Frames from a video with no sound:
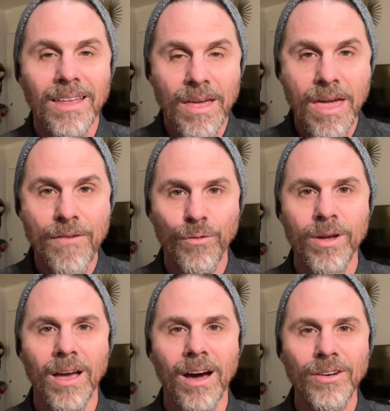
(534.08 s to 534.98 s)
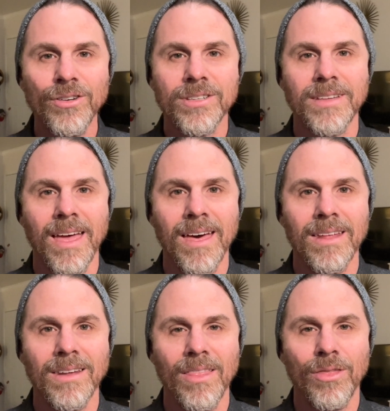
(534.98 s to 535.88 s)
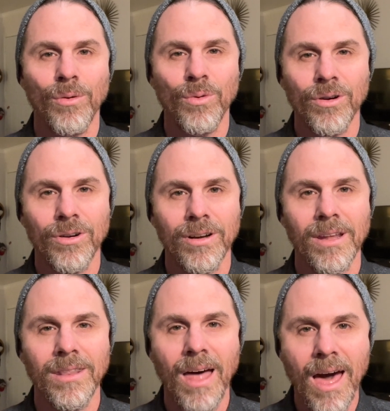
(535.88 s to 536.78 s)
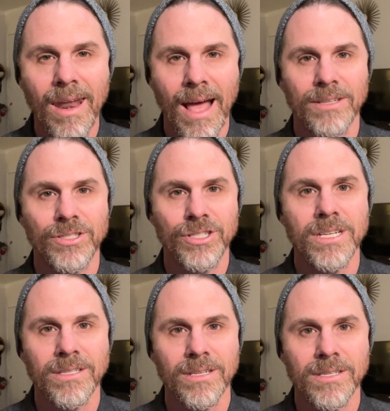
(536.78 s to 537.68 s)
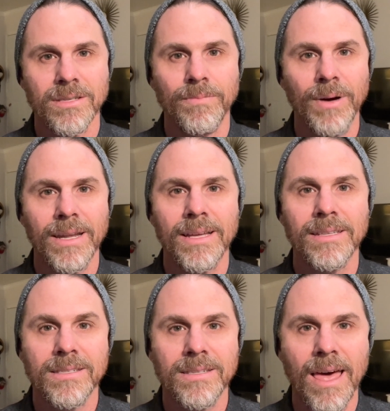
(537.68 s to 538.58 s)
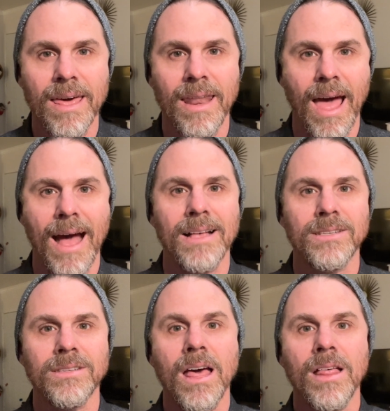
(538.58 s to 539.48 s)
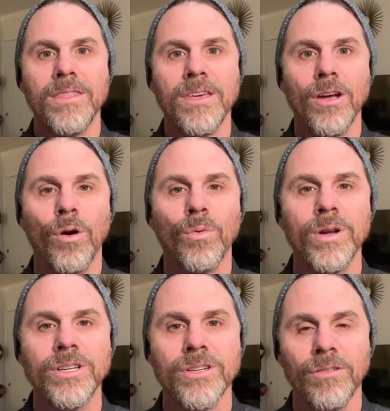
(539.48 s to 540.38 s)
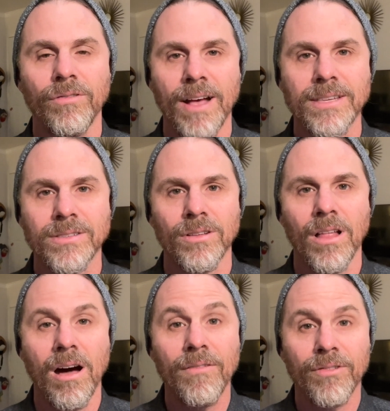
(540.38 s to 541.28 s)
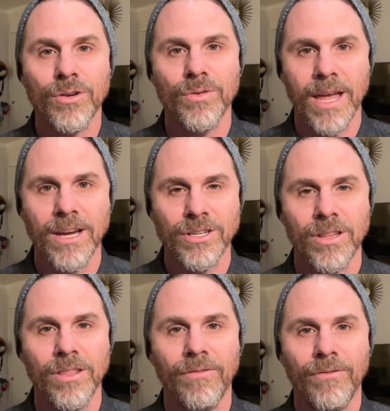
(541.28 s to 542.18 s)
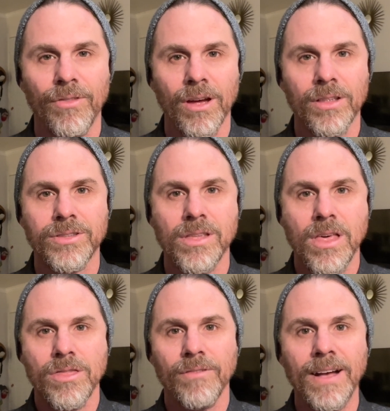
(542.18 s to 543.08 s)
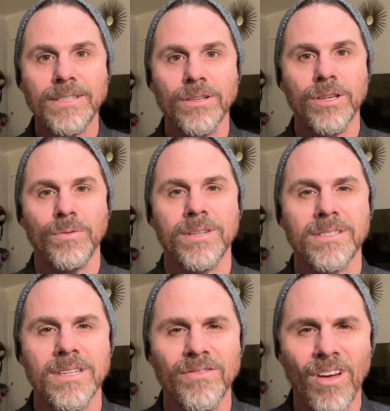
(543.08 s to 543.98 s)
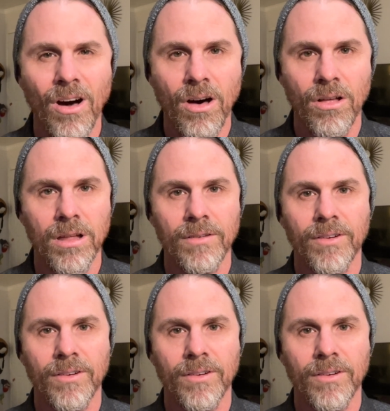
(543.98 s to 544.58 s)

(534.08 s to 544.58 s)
if we understand the word not as Jesus, but instead as the original vessel of creation, the vessel that received all of